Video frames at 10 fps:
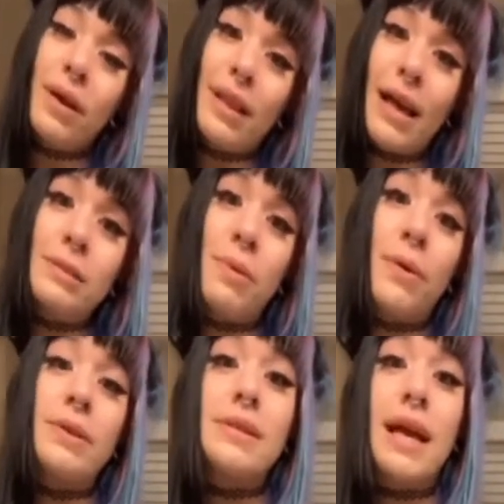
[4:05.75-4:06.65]
one last
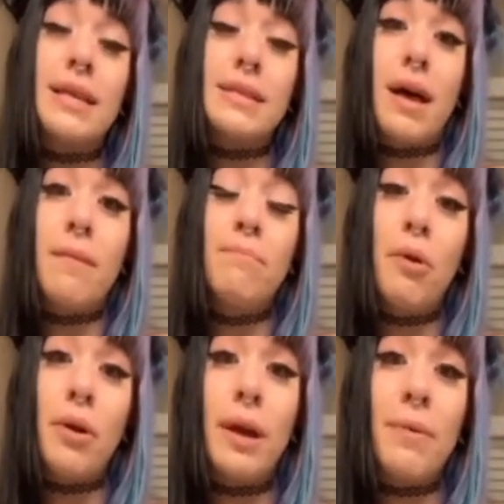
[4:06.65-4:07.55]
post as
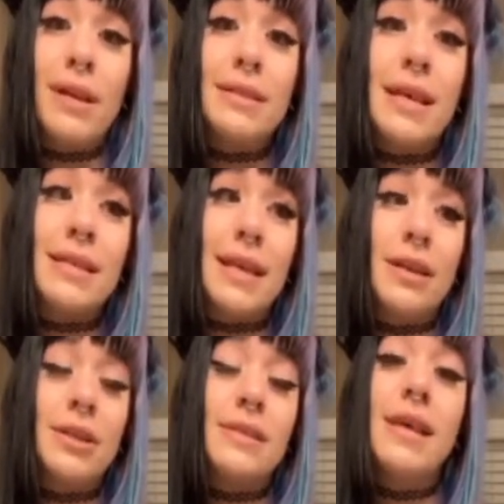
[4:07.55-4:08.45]
Pokeprincess
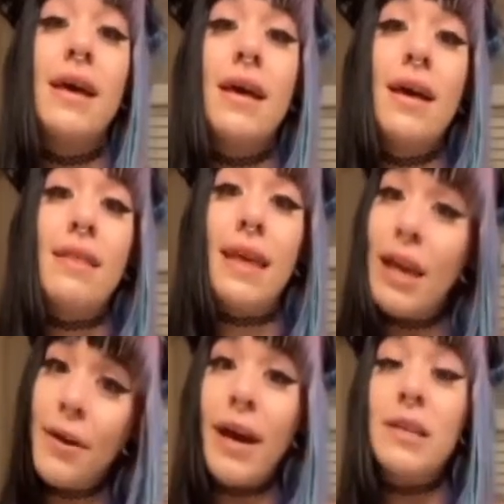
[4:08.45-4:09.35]
and just
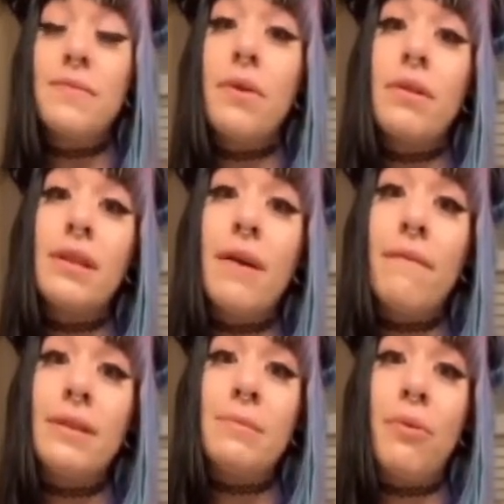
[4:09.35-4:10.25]
thank you guys for all the
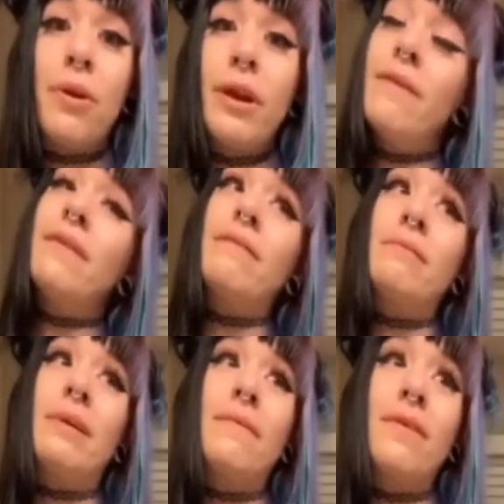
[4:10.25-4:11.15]
love and support you've
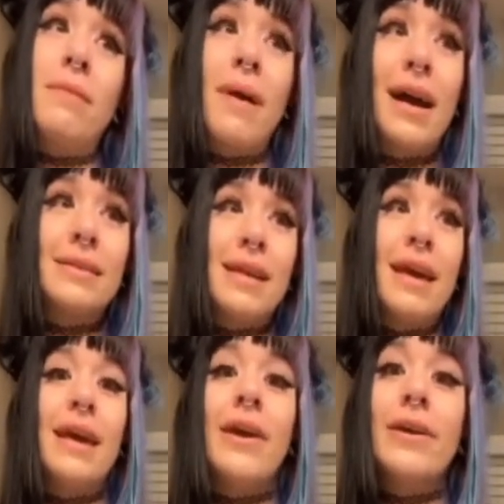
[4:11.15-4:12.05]
given me for the past
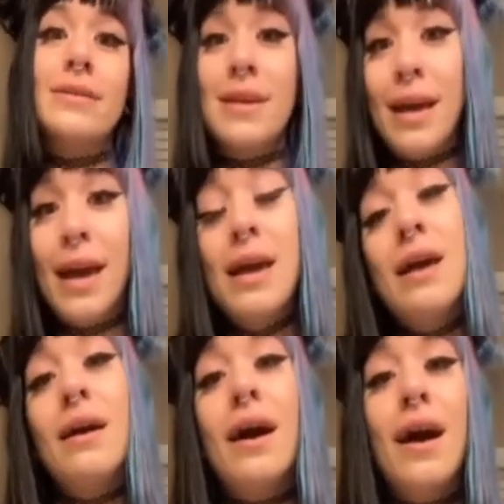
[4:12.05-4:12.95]
8 years. And I
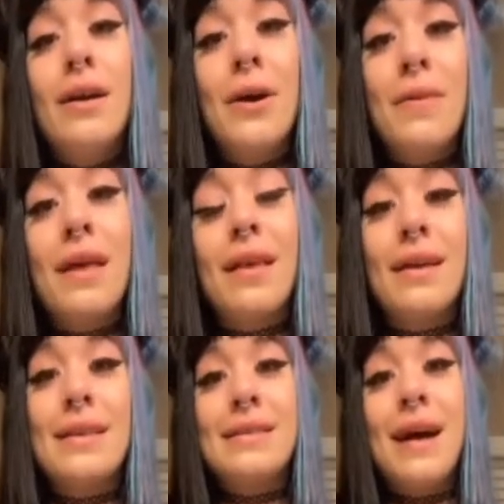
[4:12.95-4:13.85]
know that,
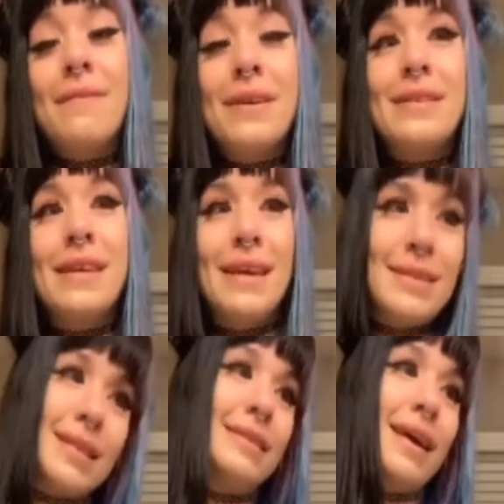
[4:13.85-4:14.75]
like, this obviously
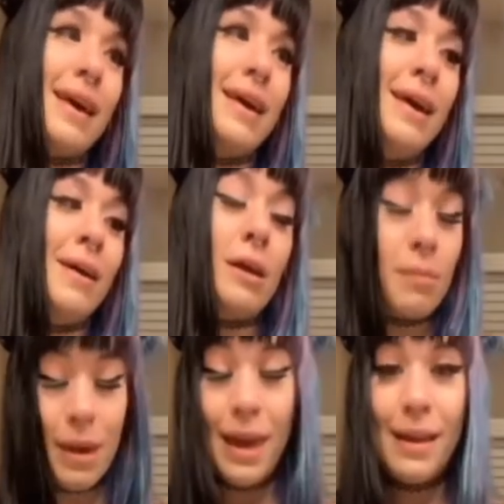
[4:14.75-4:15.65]
isn't, like,
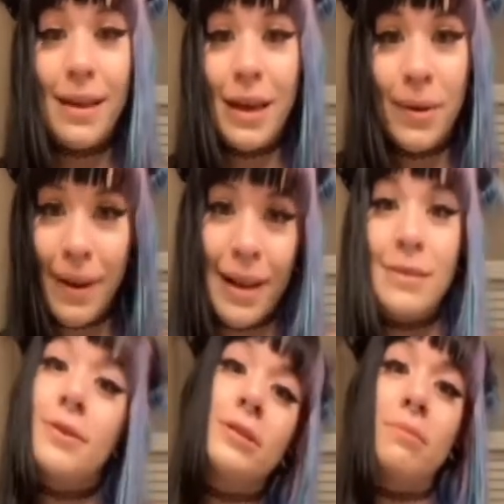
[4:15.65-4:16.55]
me, like,
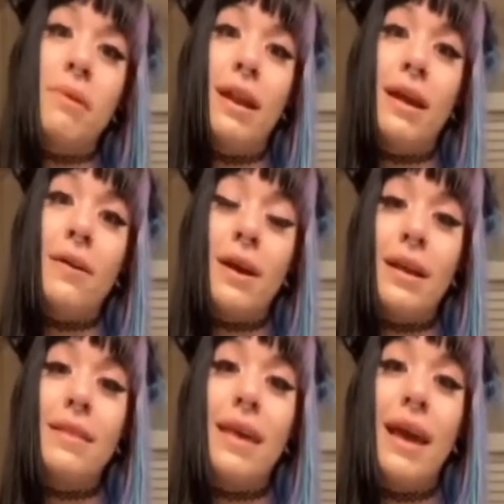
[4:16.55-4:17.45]
quitting social media or
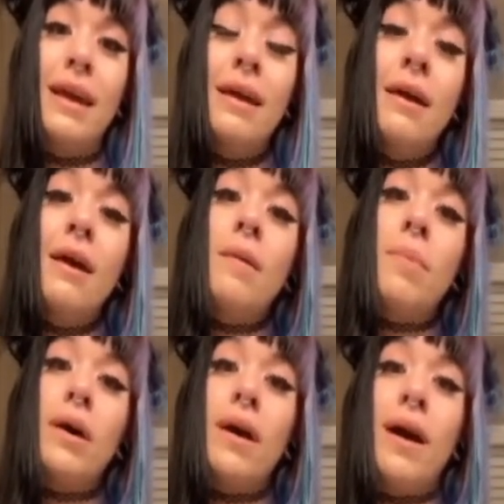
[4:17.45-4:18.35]
anything.
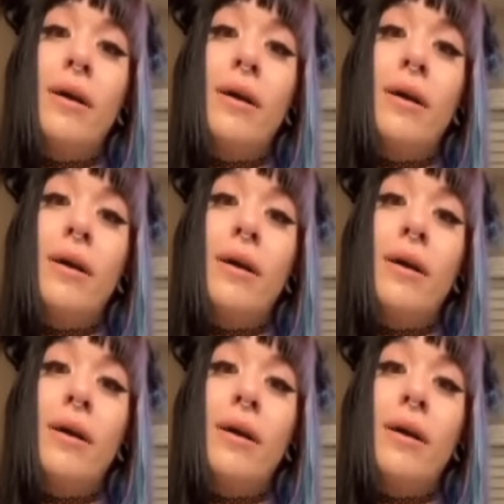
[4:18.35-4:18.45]
But